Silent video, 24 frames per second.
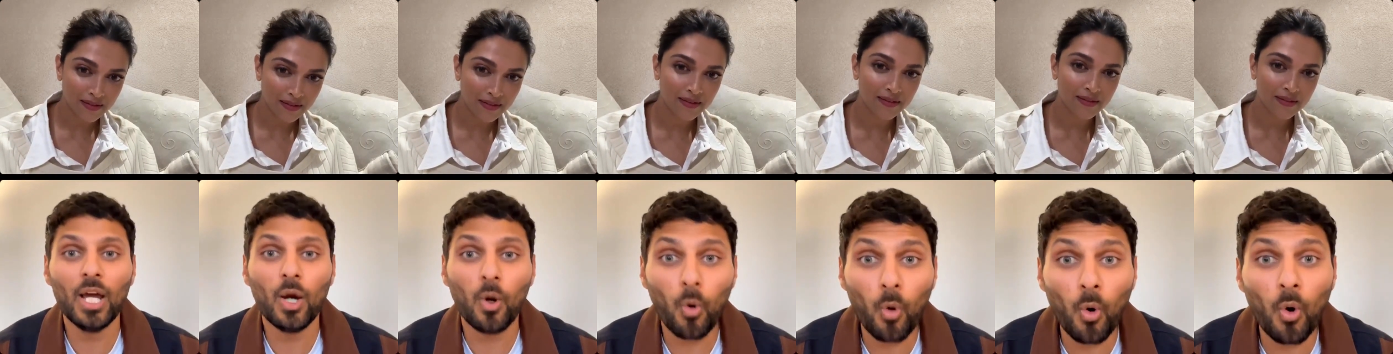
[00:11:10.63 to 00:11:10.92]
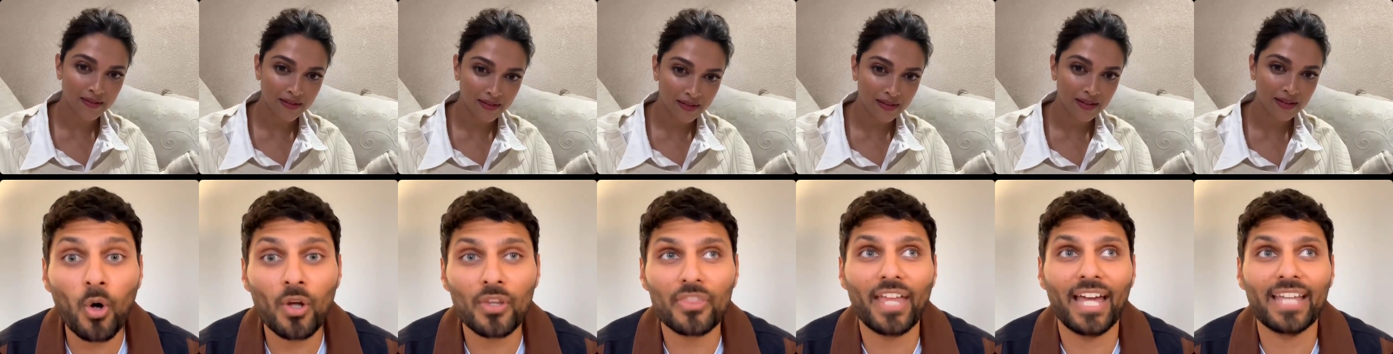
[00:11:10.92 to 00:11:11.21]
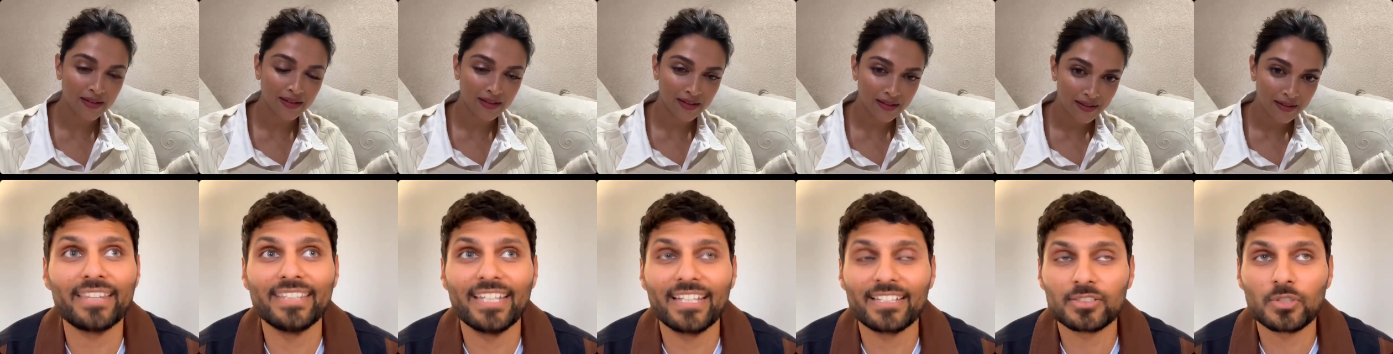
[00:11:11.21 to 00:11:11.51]
Speaker 1: or
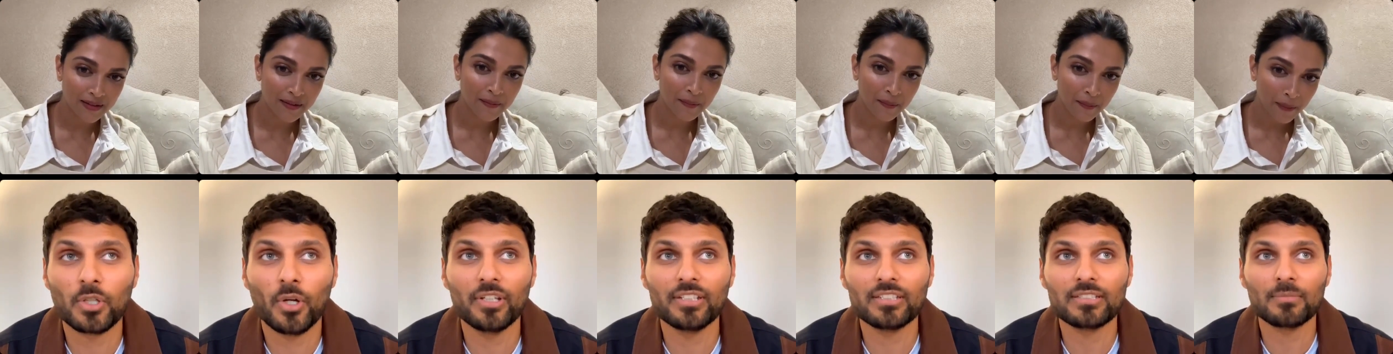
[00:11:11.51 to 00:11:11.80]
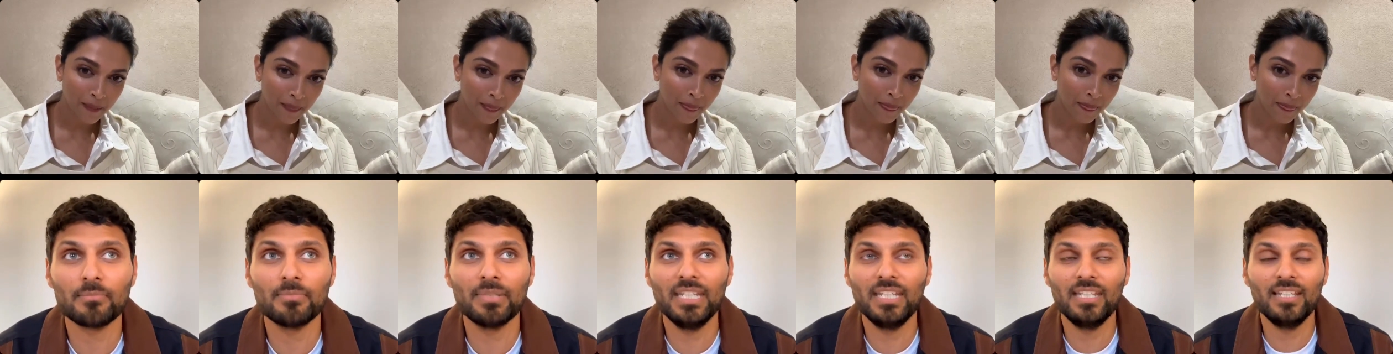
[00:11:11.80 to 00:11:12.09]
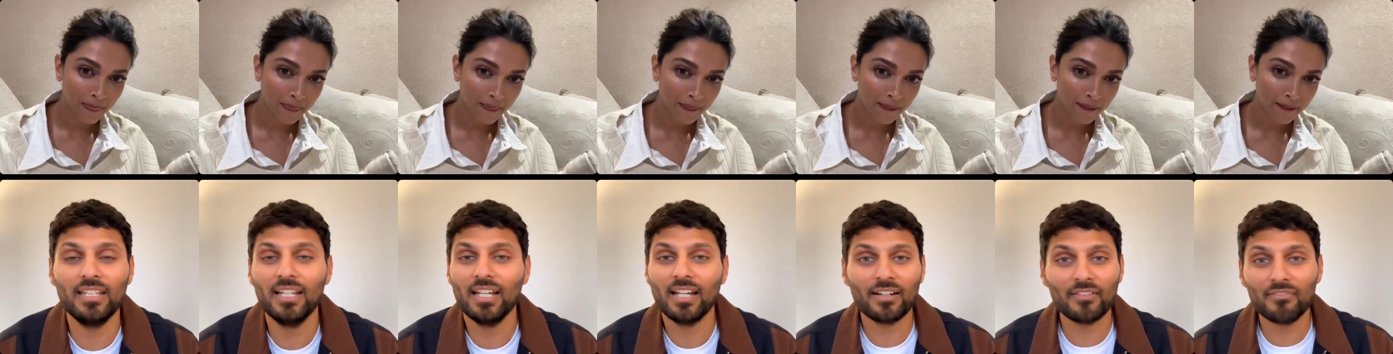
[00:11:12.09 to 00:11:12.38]
that there's going to
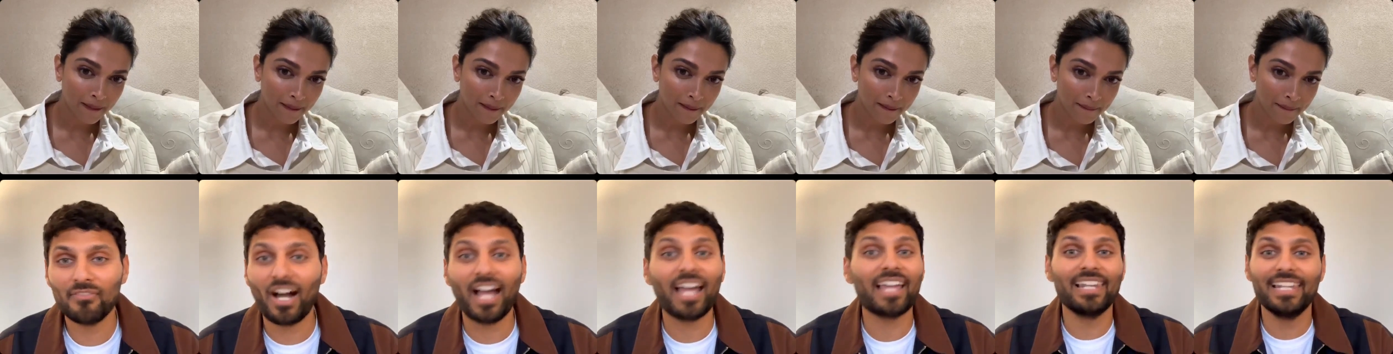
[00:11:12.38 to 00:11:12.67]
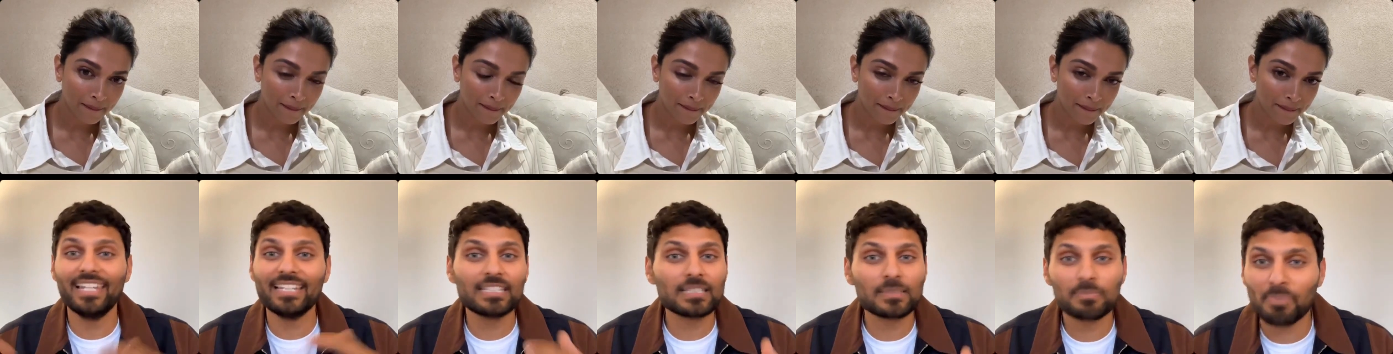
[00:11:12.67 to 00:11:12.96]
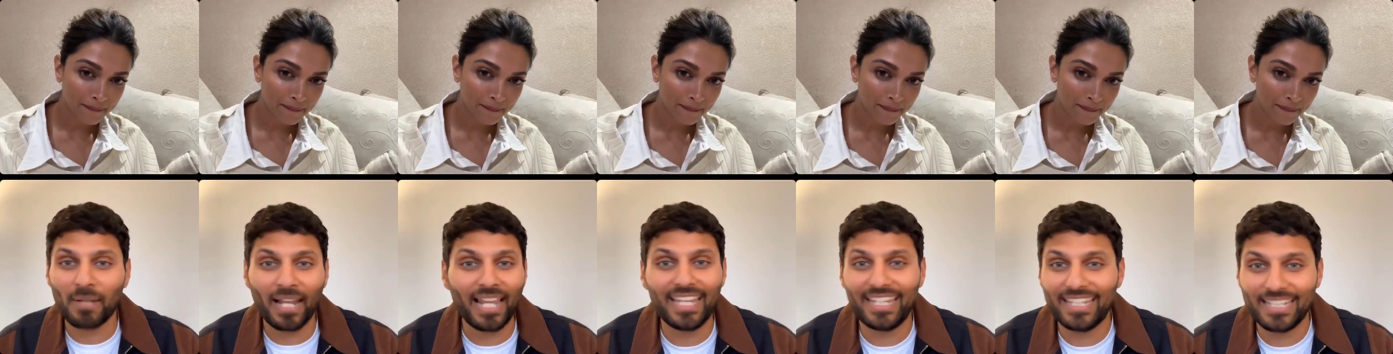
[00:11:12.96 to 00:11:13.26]
be violins
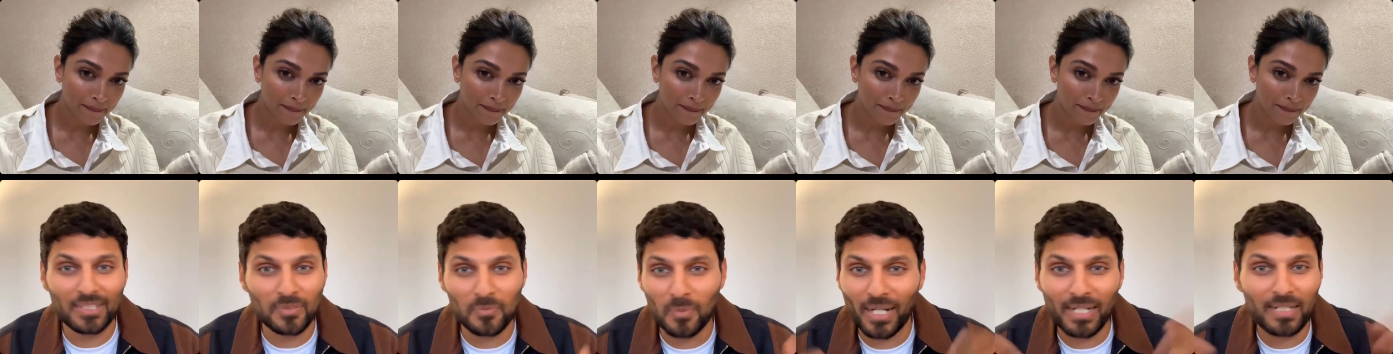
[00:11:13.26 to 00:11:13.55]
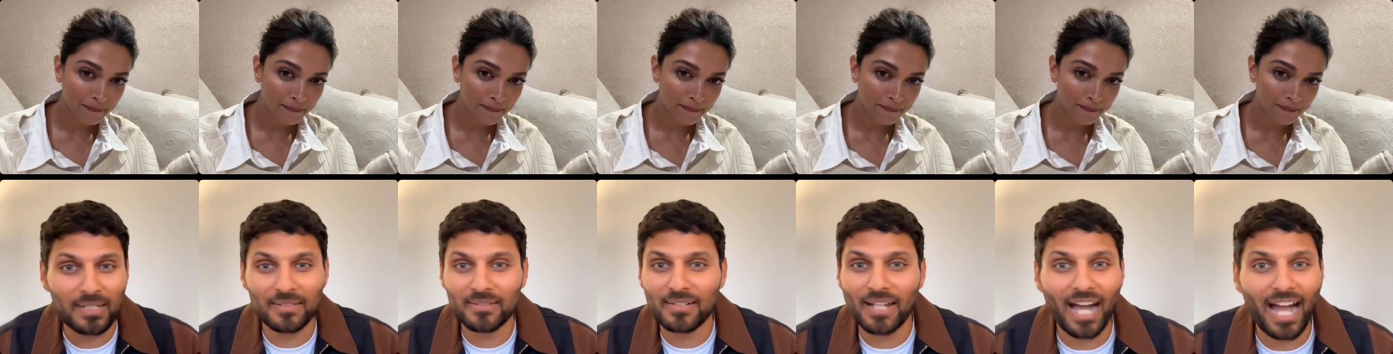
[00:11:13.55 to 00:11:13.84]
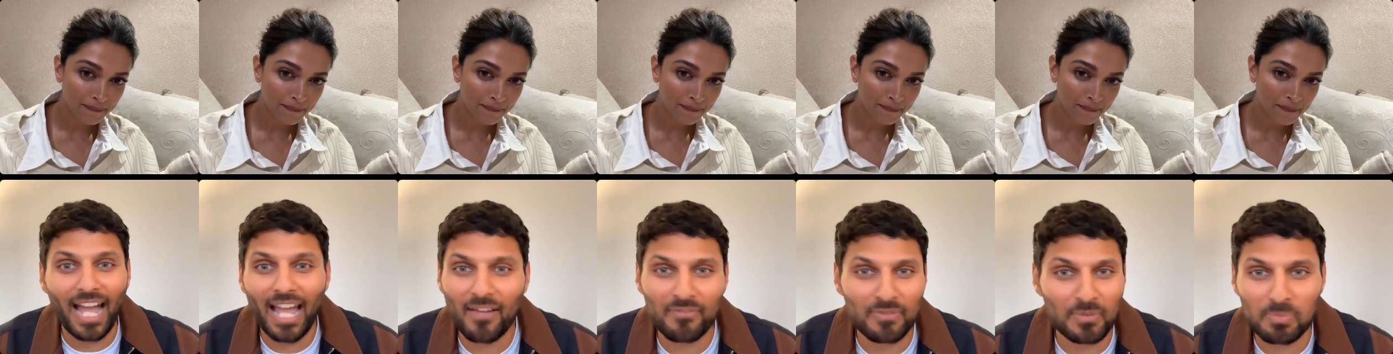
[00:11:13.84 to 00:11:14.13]
playing when
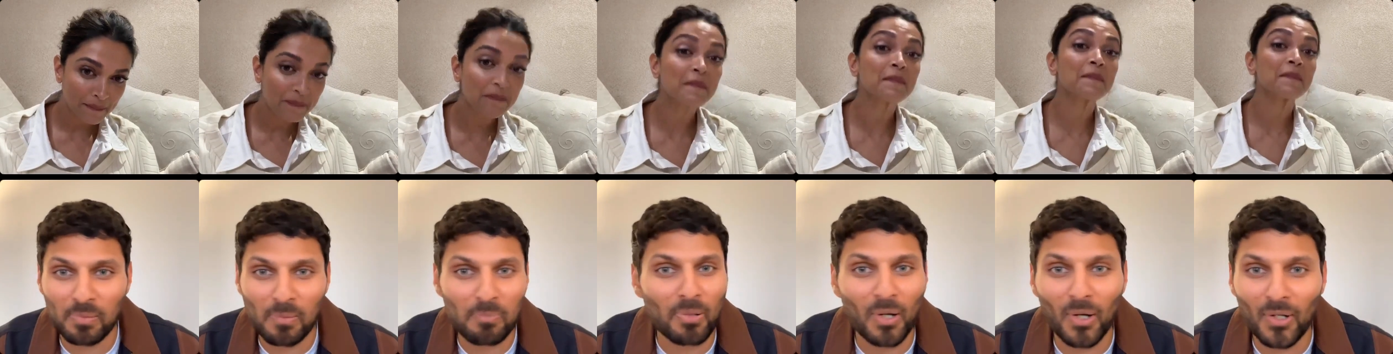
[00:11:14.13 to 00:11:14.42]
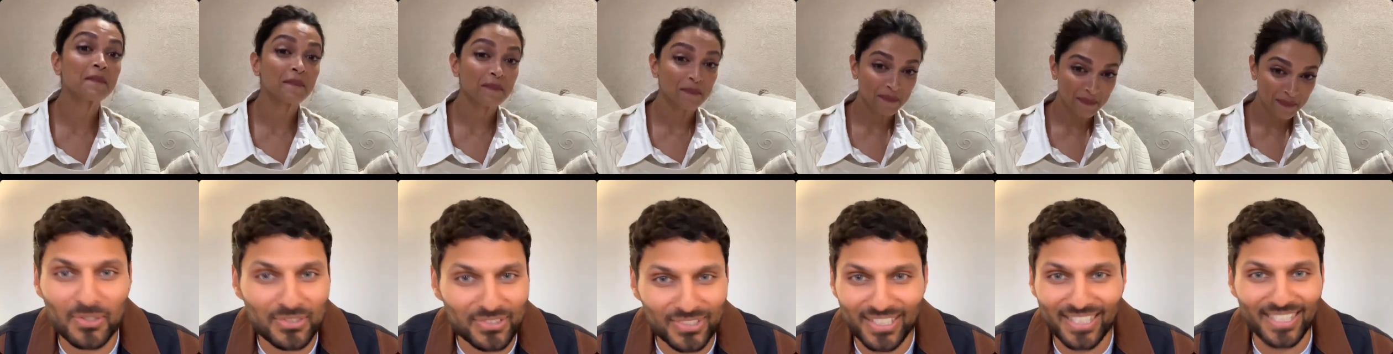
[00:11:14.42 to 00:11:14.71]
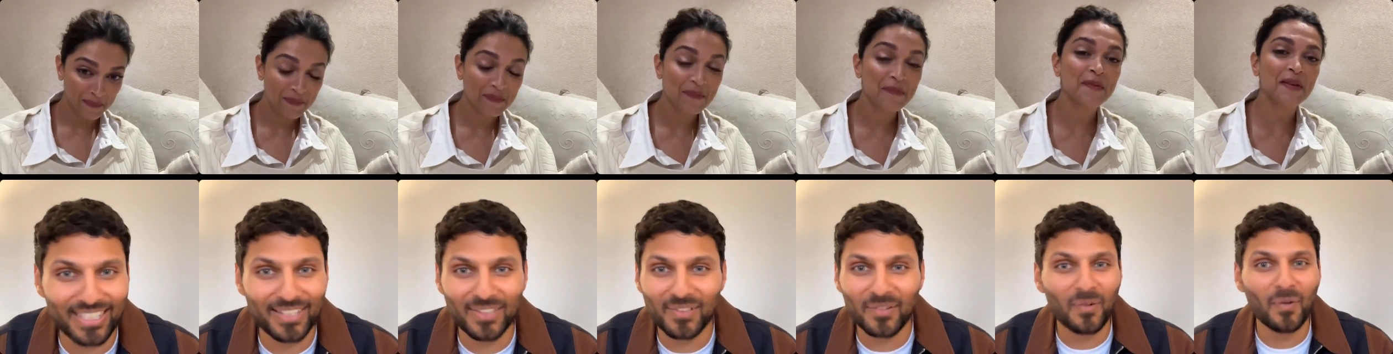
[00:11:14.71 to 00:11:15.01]
i have a
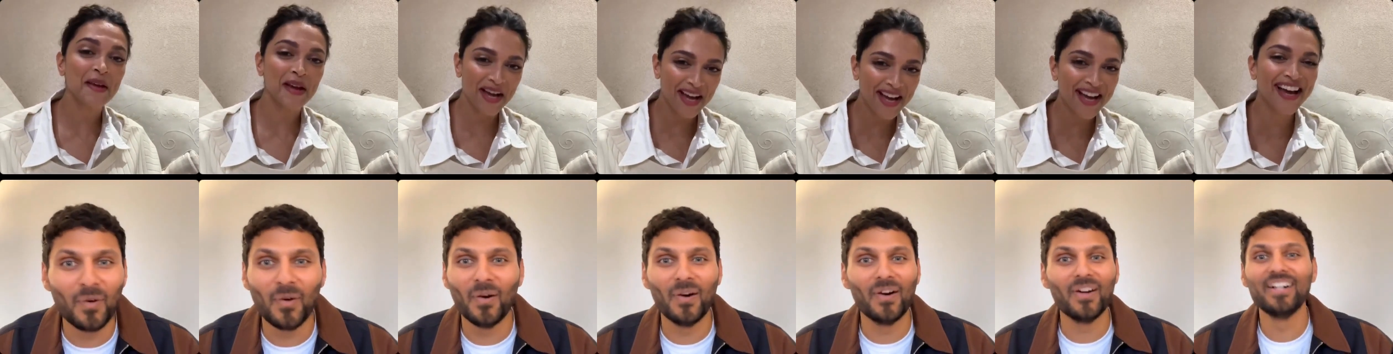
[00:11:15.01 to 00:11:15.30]
proposal or